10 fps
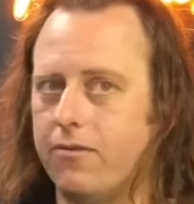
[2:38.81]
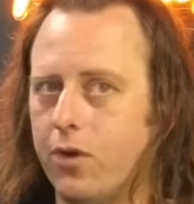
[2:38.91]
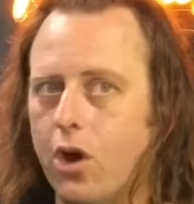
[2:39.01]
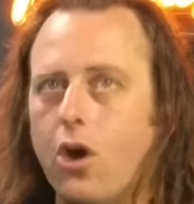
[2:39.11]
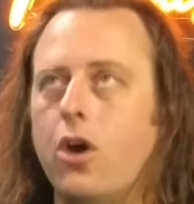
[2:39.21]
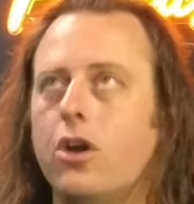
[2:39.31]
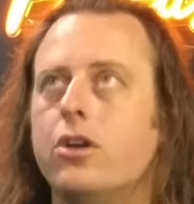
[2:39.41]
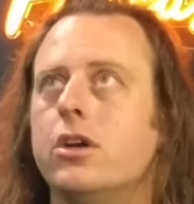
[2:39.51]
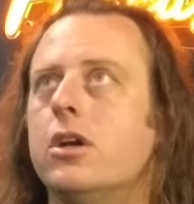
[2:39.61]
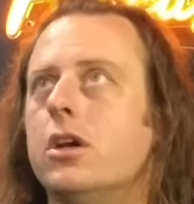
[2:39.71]
heard
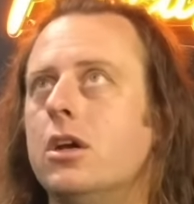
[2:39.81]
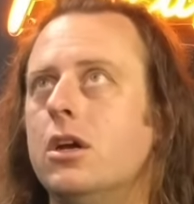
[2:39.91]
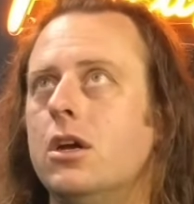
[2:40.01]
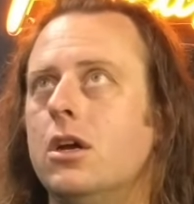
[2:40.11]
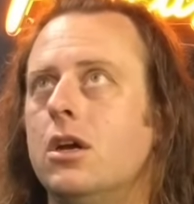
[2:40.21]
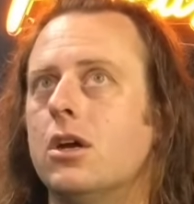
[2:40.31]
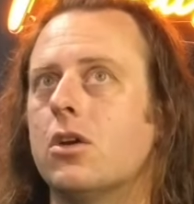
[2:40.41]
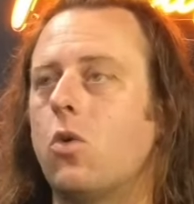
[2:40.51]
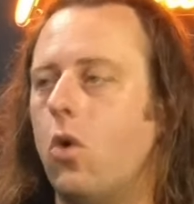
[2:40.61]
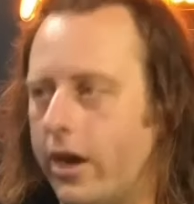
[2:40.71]

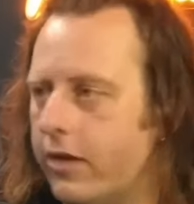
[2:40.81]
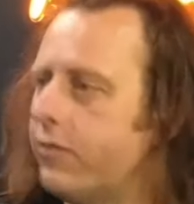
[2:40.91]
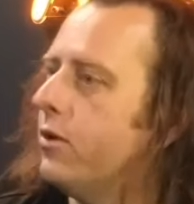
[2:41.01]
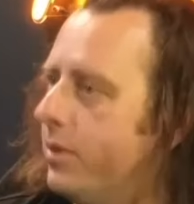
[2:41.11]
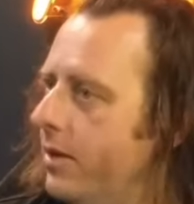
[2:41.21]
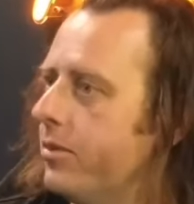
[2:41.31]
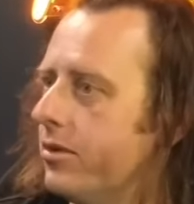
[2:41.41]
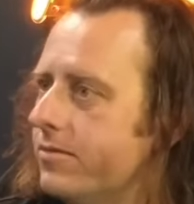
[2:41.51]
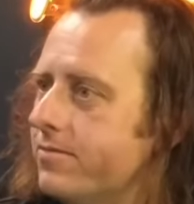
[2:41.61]
quite a few people